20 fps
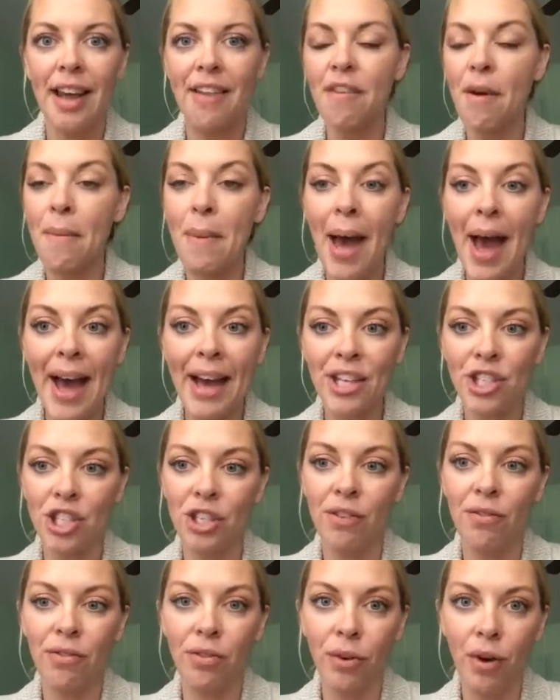I have a
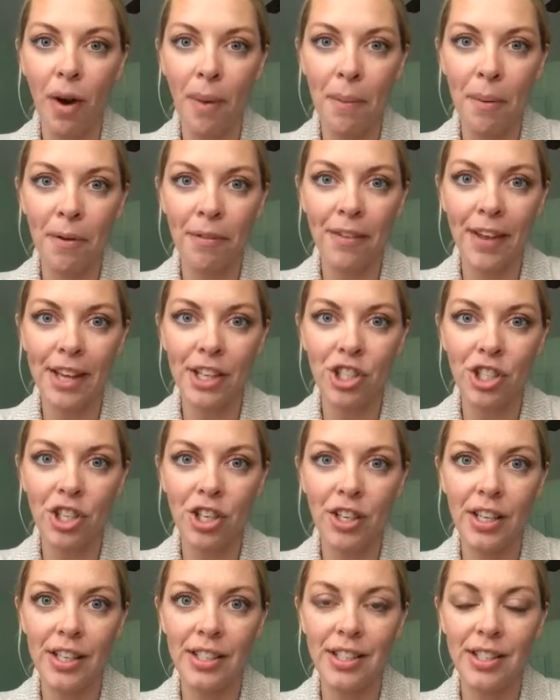passion for our
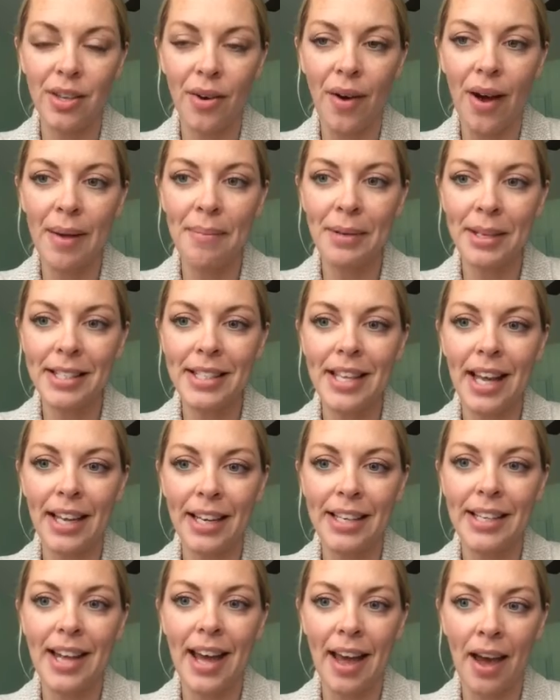profession, and so I'm
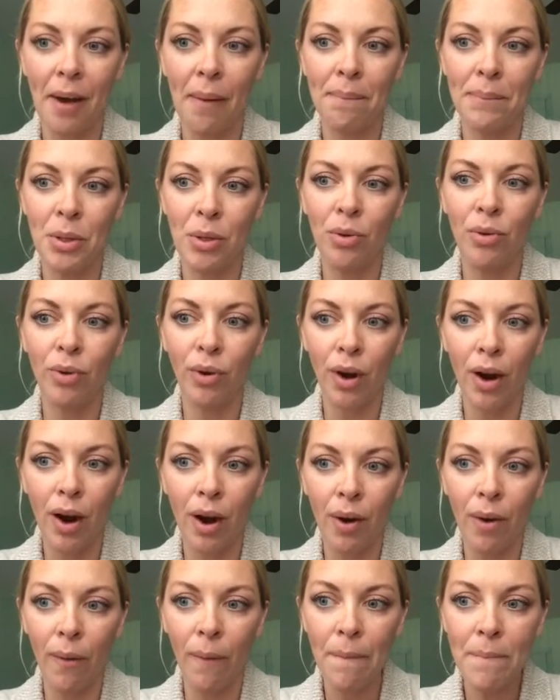excited to help you
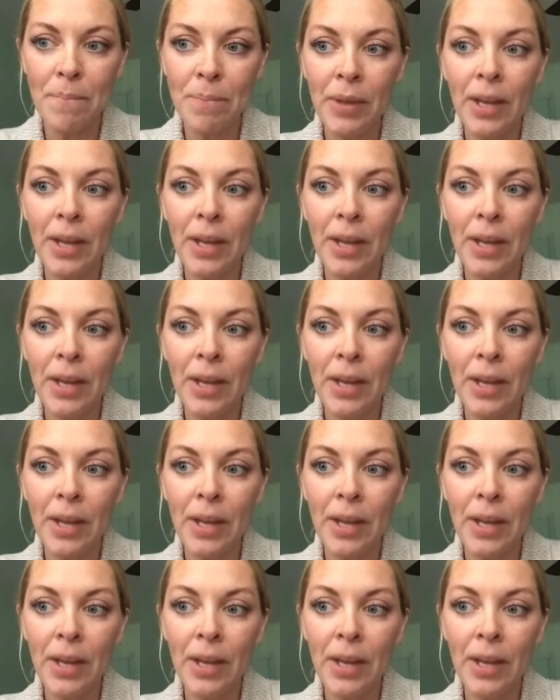grow